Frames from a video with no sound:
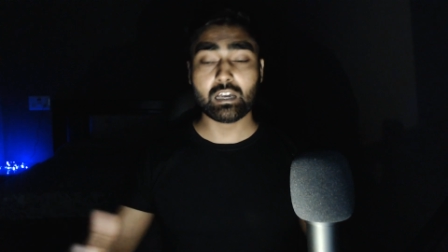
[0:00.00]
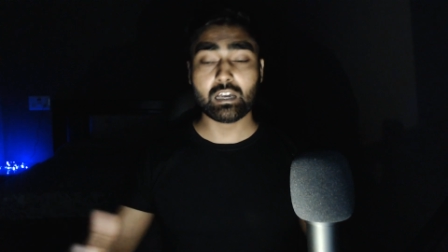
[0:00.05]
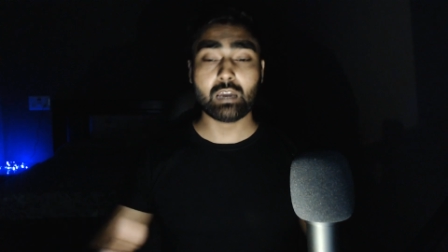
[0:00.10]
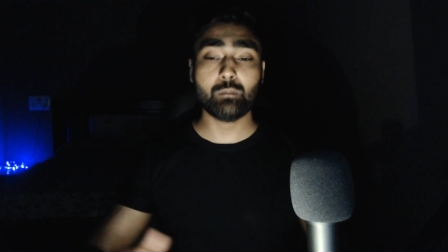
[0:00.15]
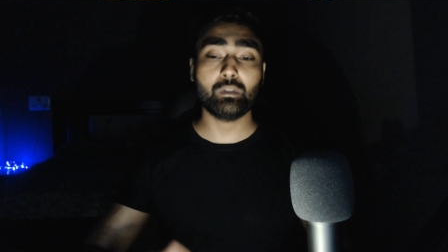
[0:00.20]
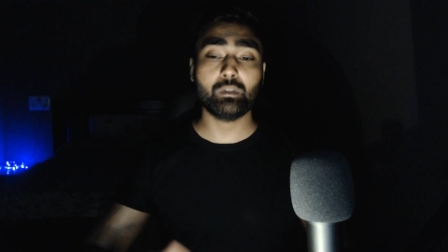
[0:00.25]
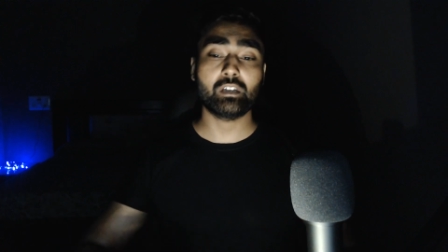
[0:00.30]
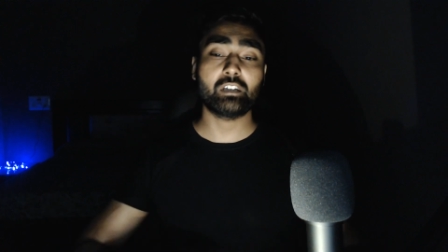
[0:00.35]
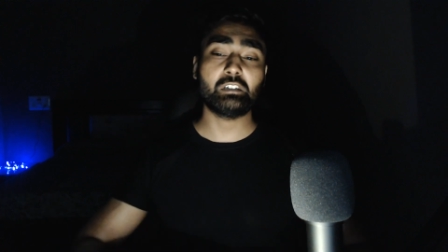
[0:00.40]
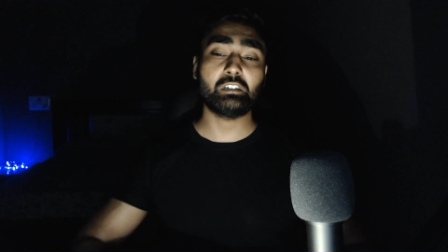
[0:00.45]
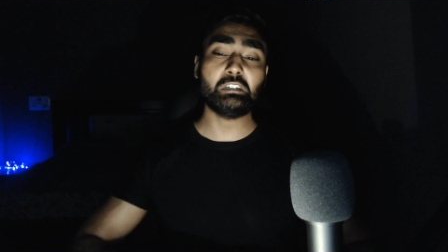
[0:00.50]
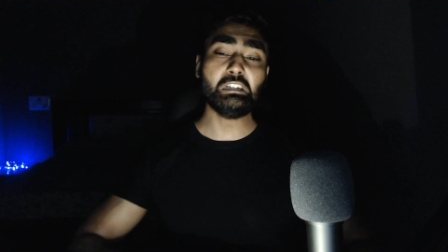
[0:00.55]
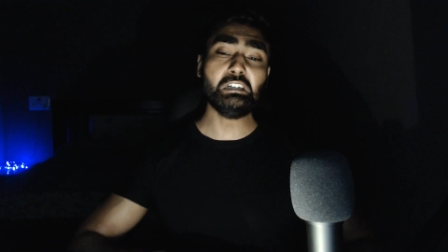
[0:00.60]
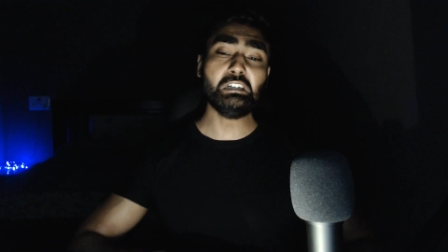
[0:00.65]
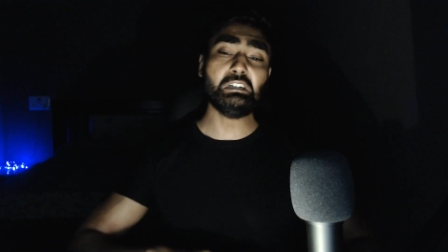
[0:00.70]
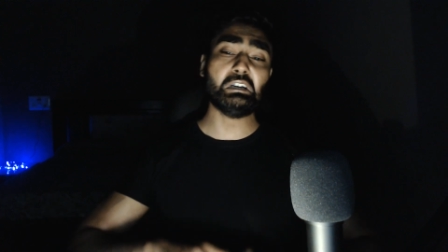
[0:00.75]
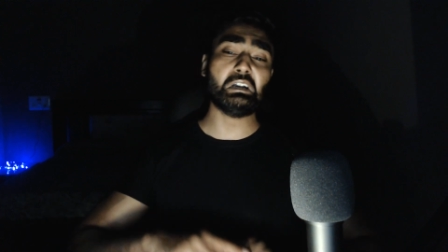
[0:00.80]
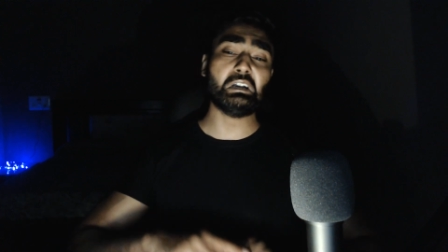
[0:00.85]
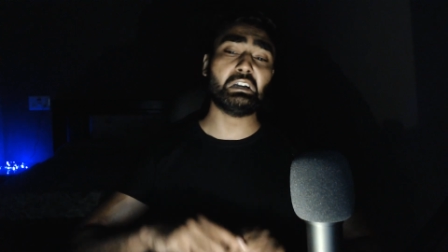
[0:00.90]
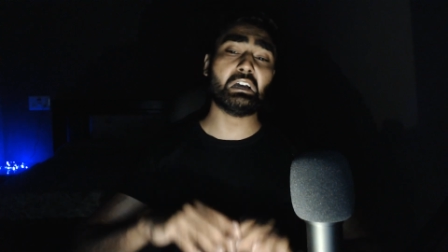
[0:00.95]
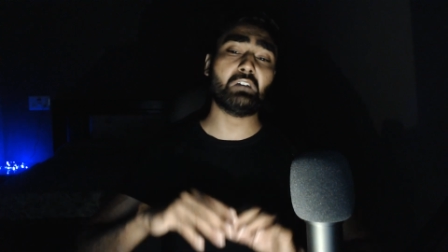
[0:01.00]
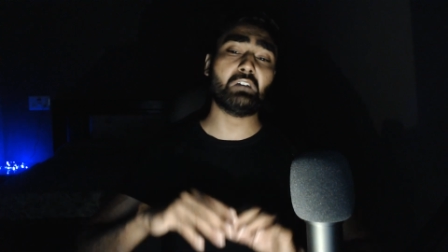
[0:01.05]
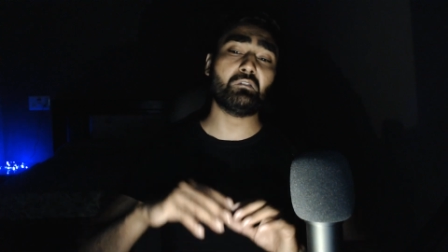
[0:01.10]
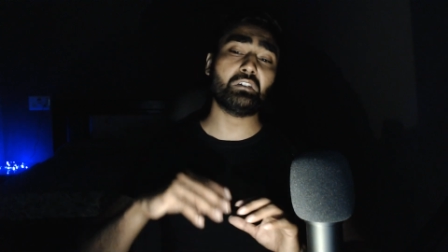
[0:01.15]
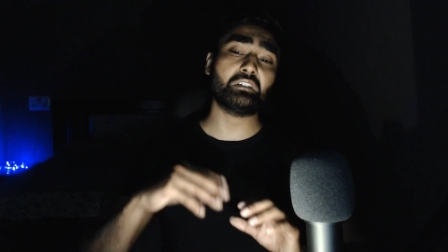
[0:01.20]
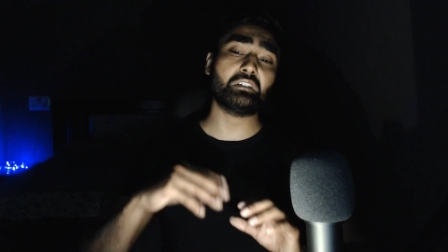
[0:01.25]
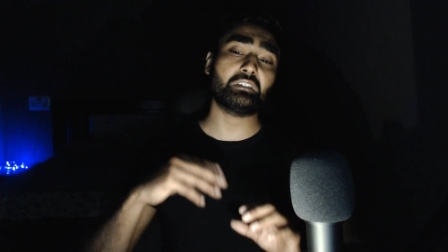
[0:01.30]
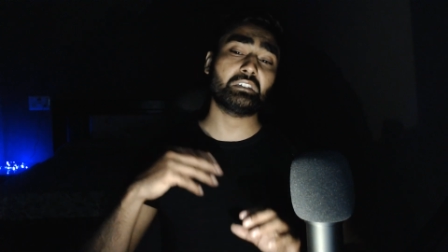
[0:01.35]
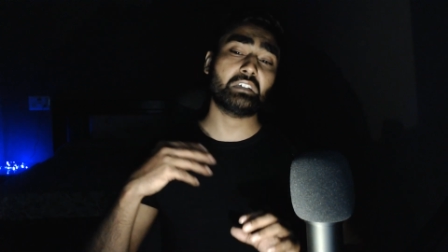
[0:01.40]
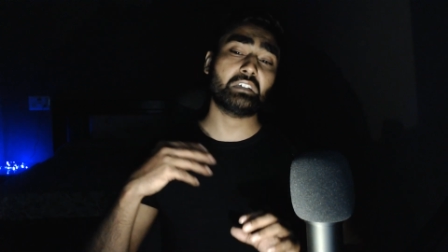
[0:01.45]
time read
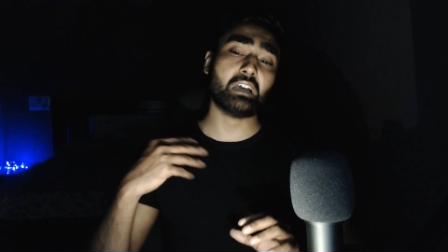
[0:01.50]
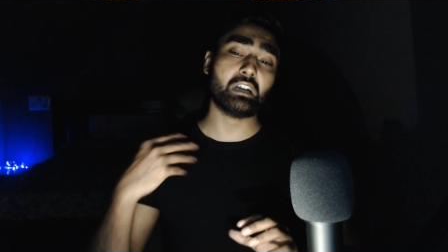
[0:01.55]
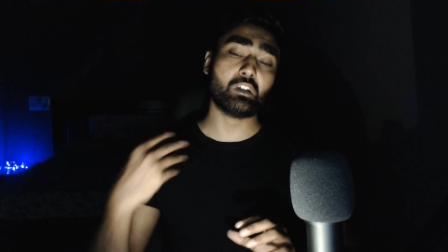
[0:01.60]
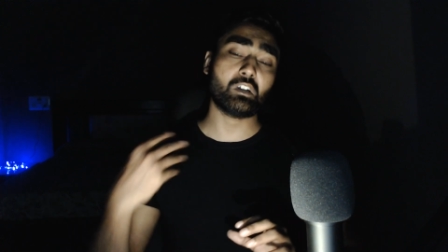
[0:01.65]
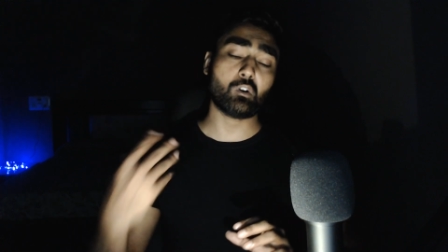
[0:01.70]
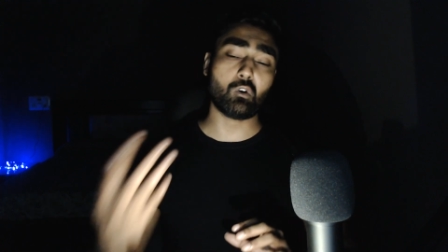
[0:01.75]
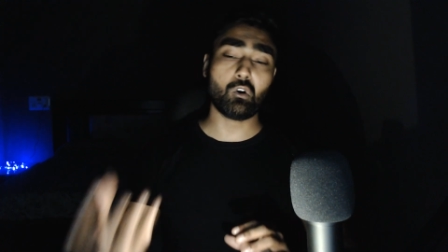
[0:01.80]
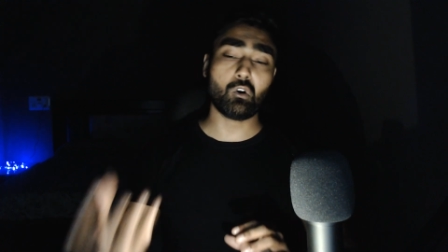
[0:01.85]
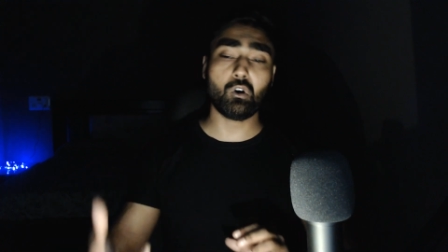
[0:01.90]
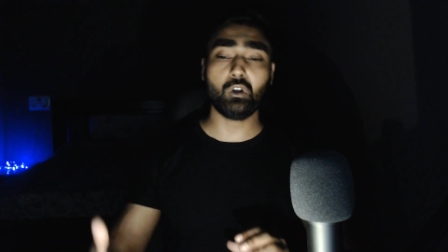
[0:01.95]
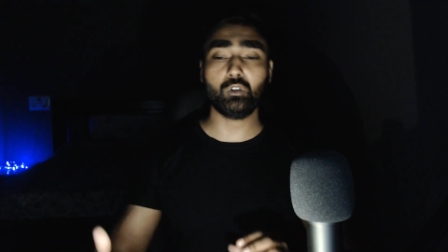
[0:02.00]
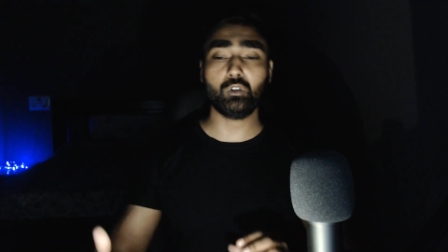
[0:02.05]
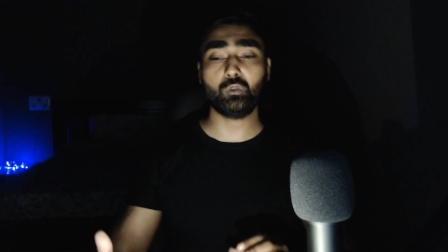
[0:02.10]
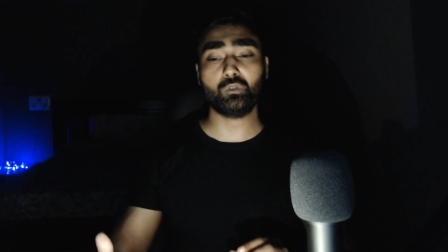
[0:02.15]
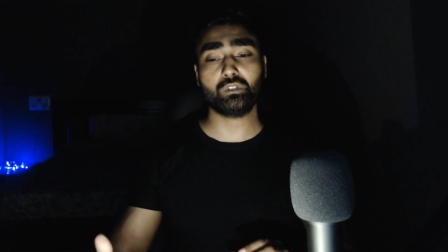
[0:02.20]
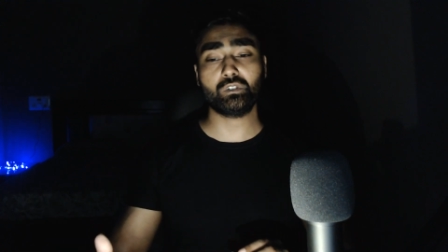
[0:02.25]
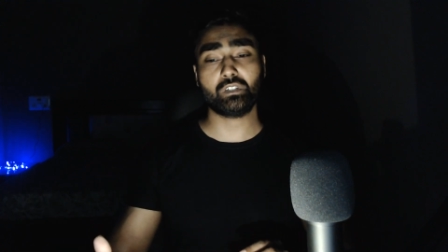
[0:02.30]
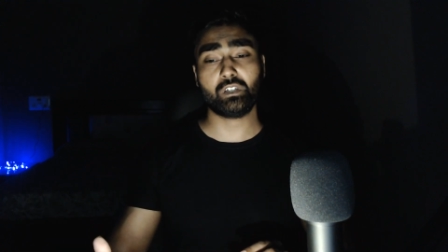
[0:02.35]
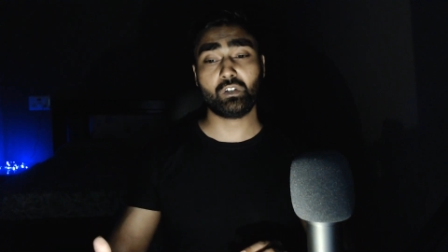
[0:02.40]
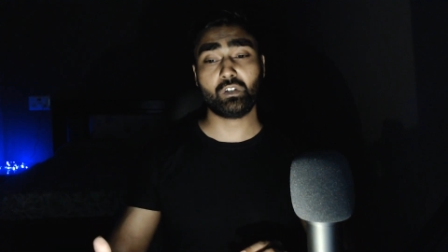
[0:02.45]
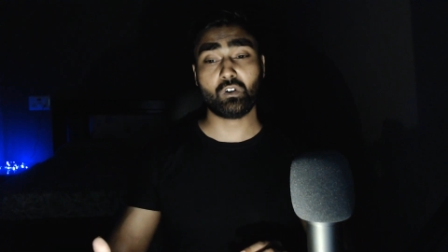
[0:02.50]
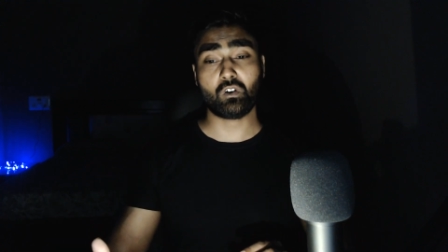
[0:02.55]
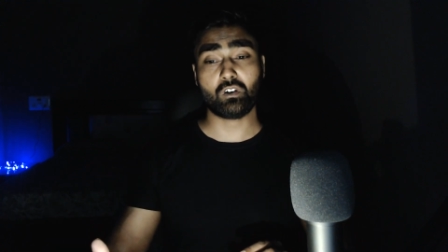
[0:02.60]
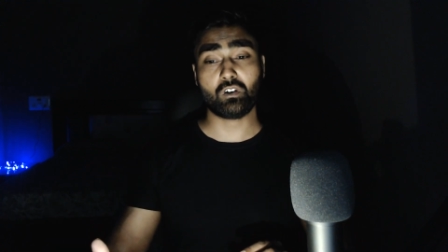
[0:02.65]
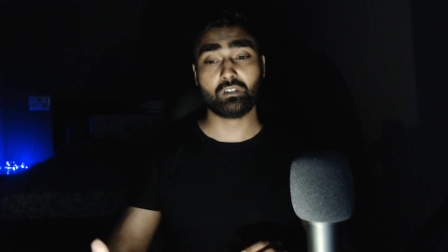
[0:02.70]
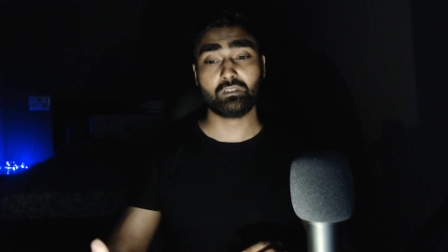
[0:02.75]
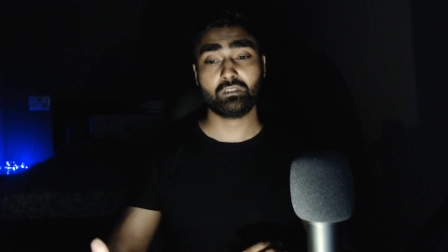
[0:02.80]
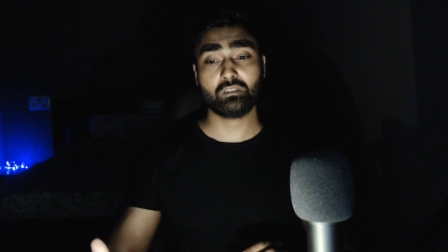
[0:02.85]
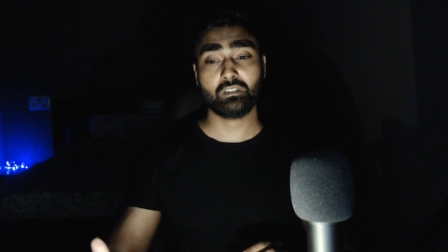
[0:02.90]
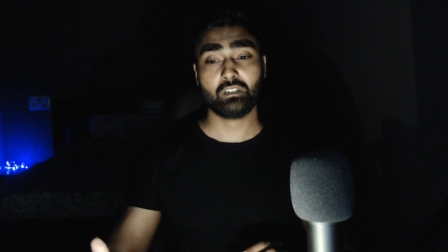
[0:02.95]
database get all those
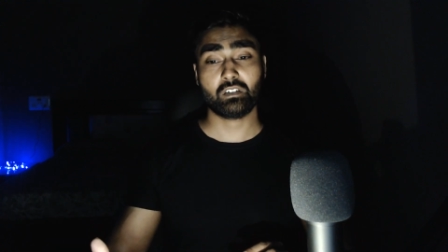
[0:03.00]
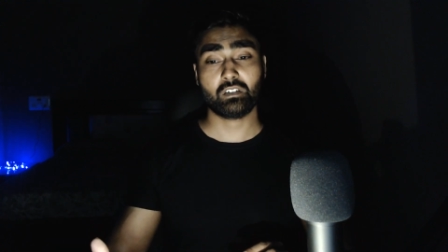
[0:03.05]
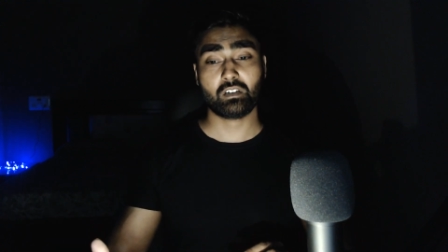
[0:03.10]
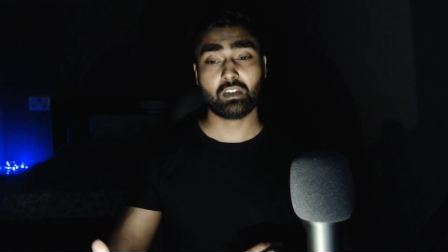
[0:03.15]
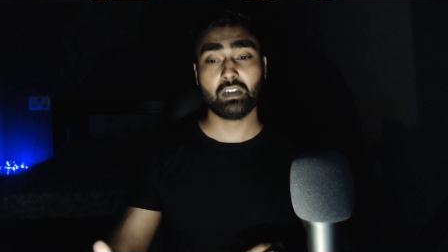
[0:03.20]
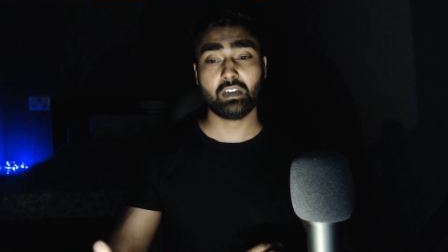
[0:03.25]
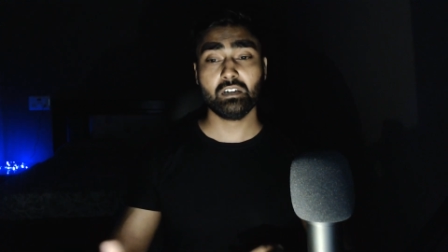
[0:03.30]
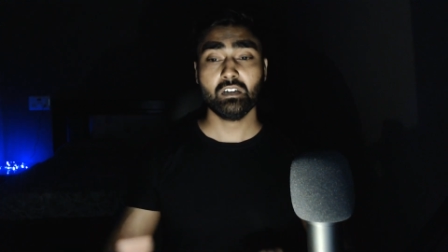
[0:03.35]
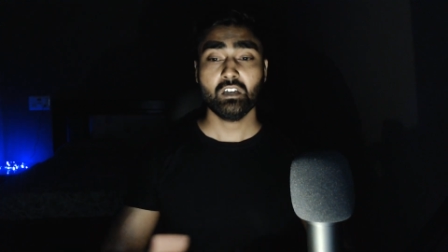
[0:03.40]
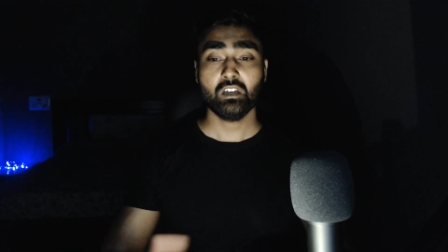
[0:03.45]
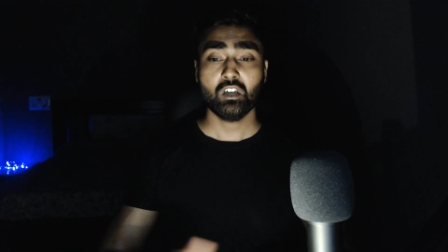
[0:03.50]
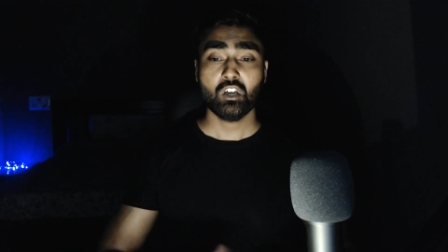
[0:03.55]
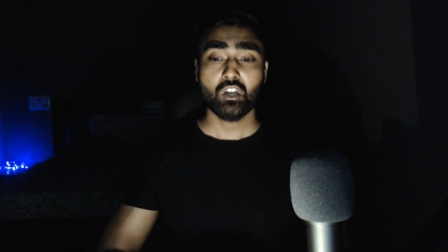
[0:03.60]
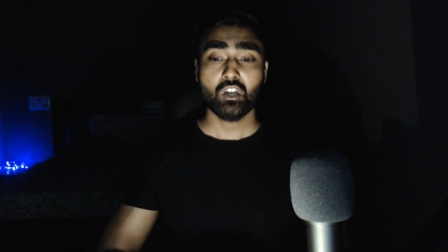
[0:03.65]
records, right?